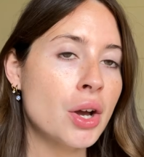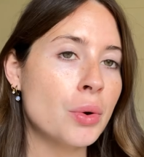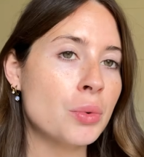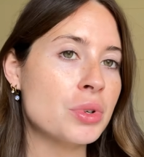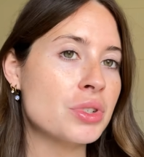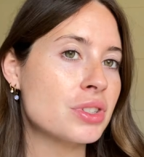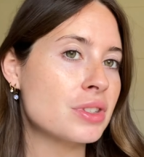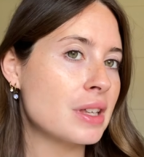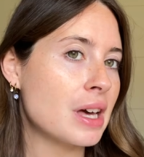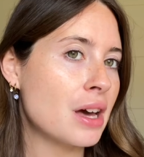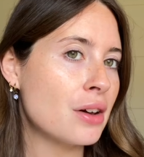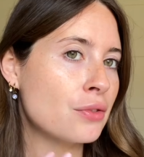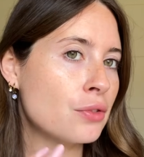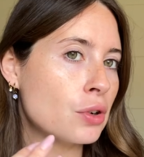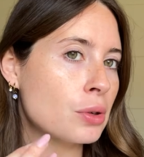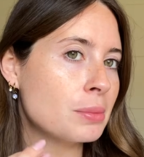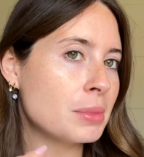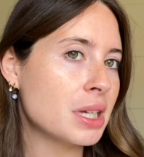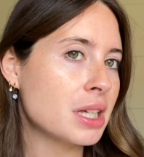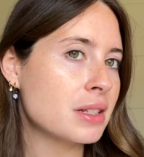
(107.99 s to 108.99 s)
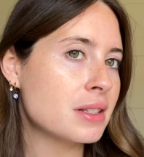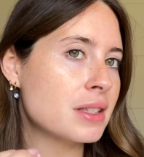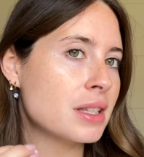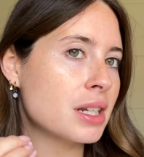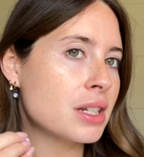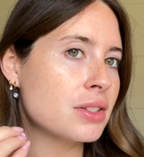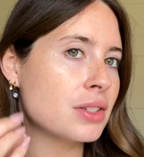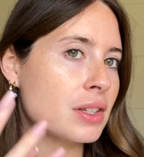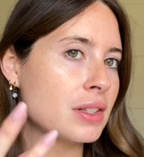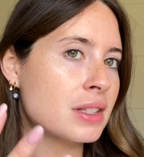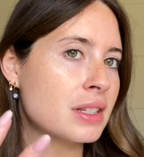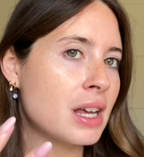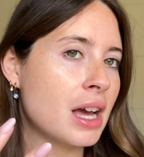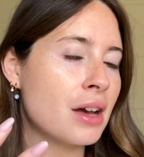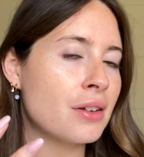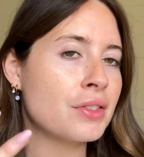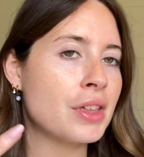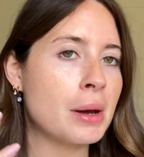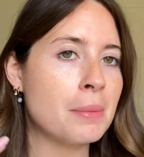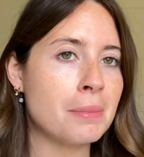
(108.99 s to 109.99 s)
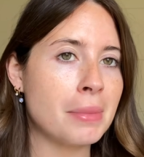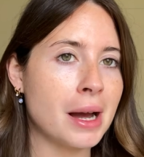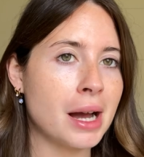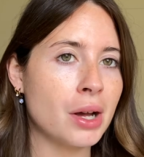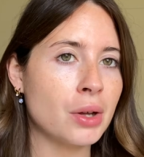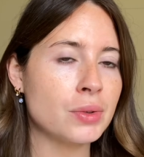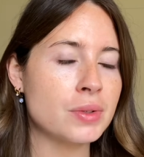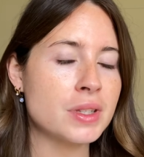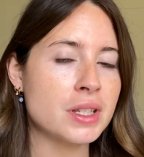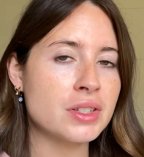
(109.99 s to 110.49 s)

which therefore means that it doesn't have that bounce,